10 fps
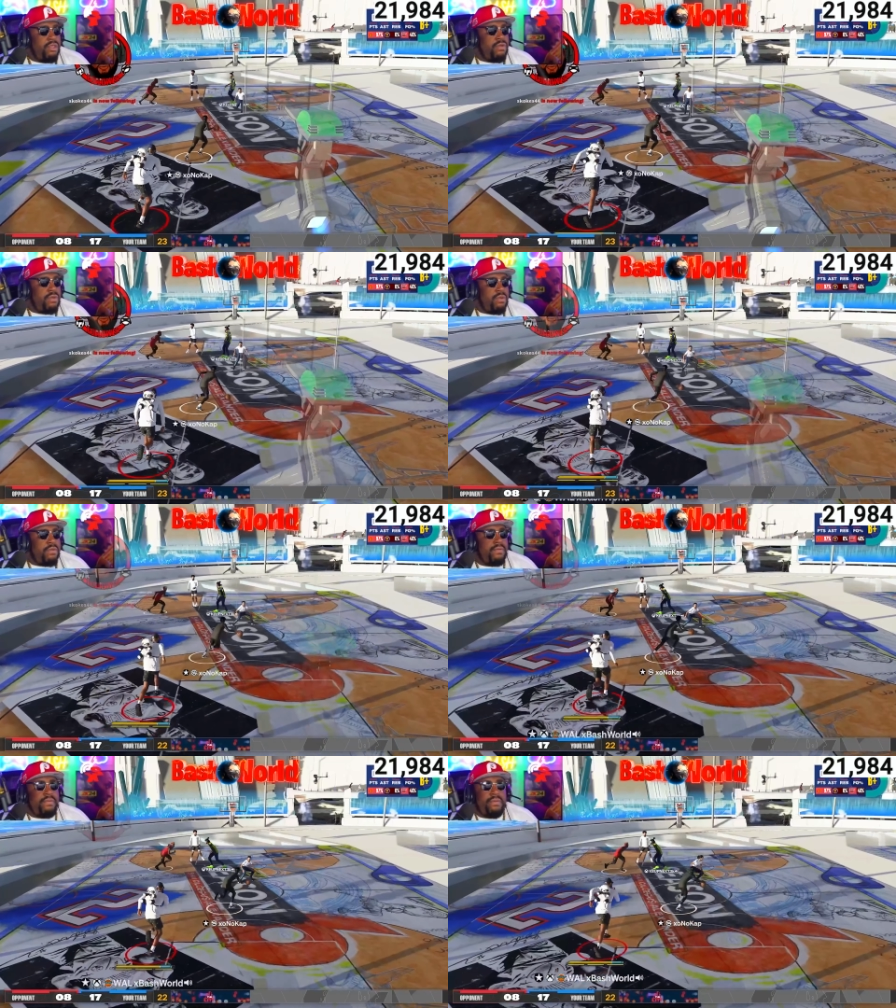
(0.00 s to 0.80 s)
Ja
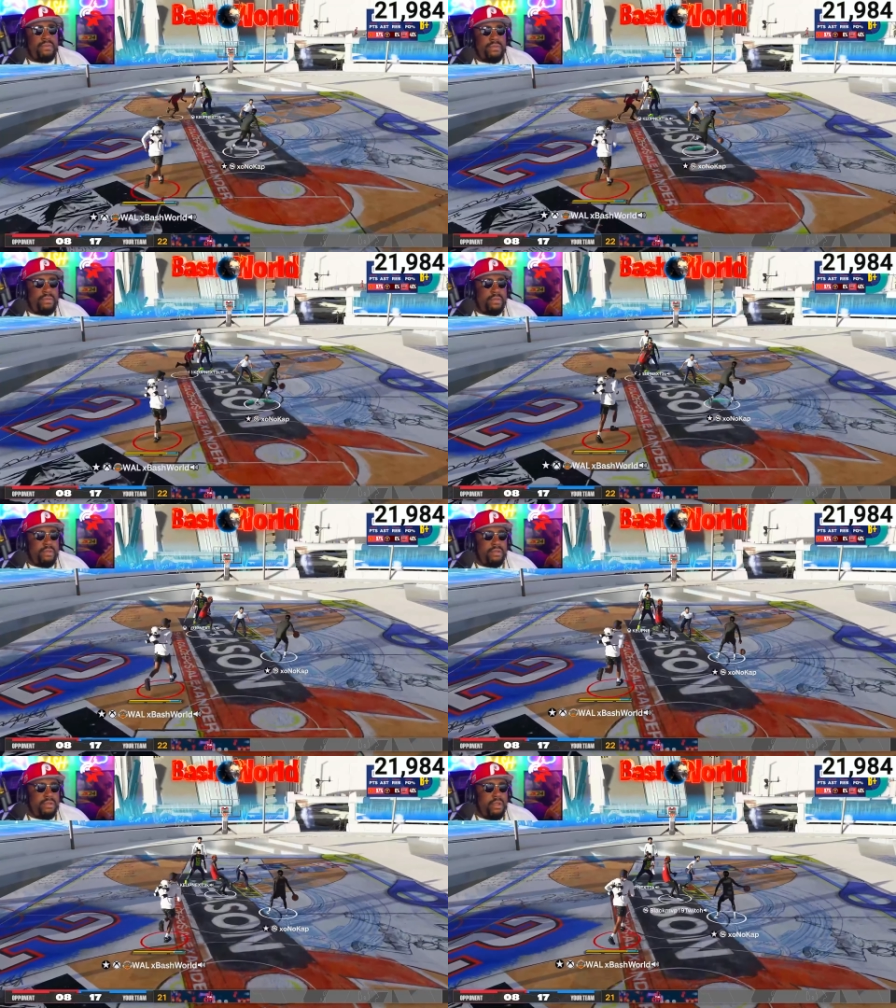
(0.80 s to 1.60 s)
and Giannis.
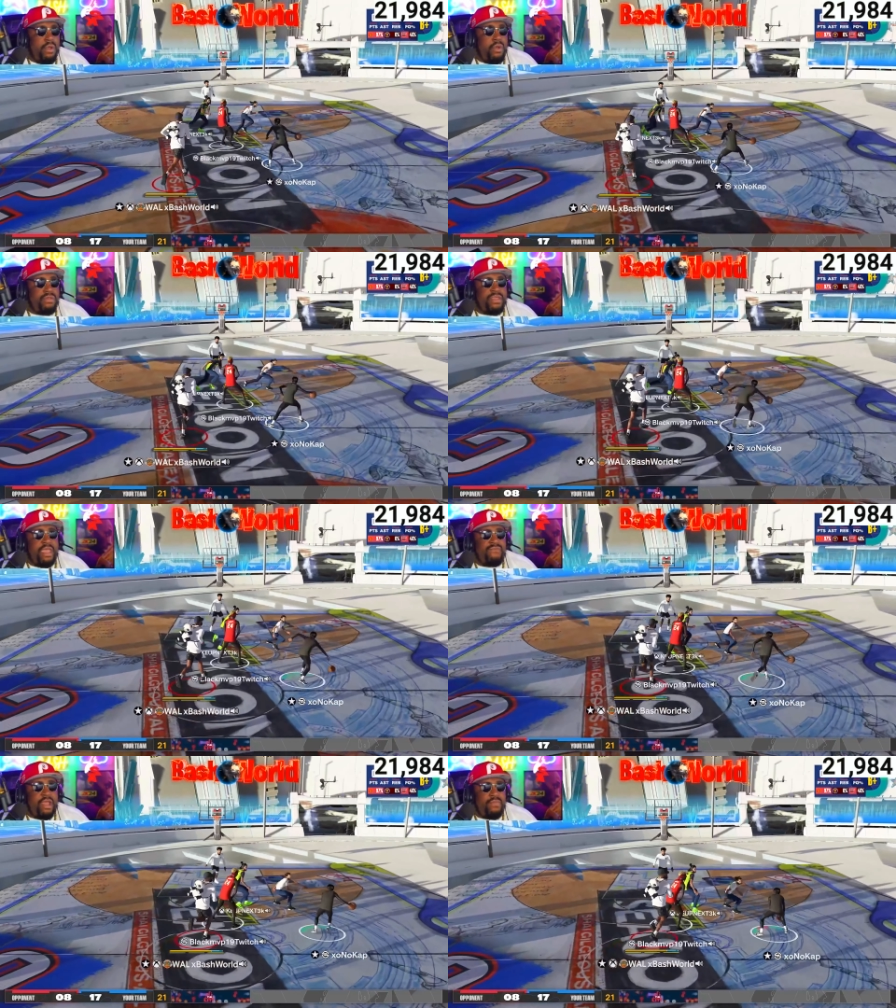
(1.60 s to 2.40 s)
Oh, see,
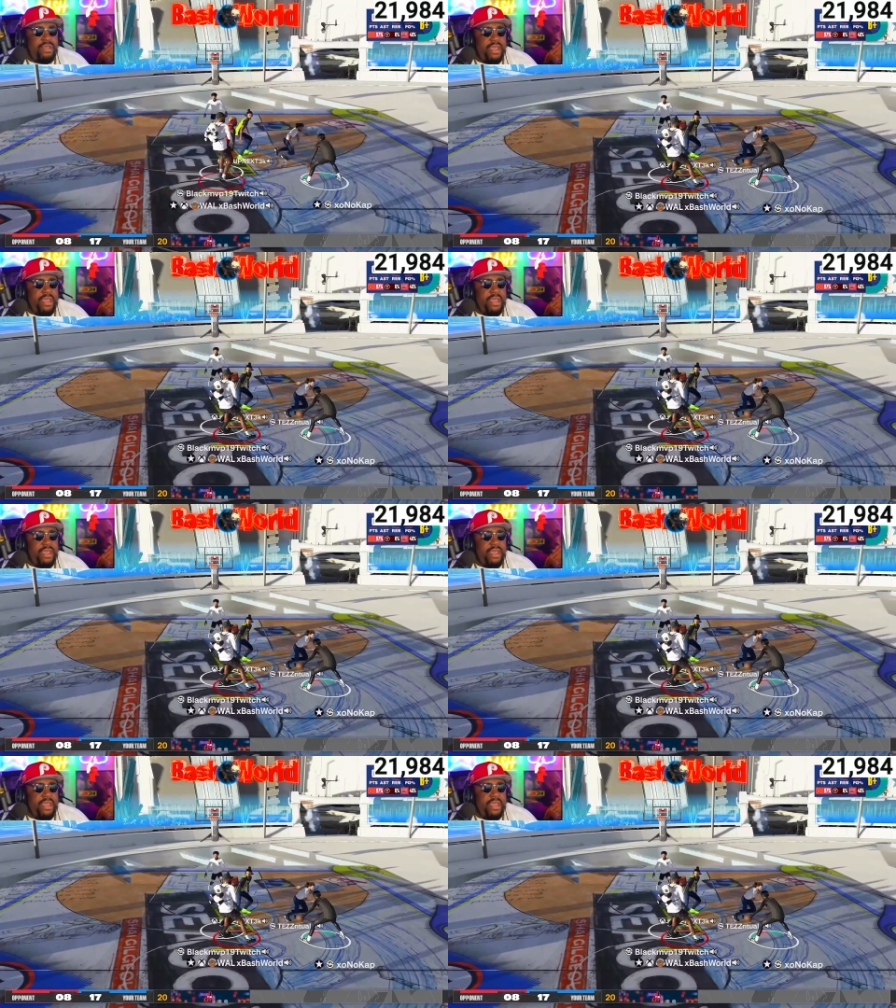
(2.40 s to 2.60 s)
I rock with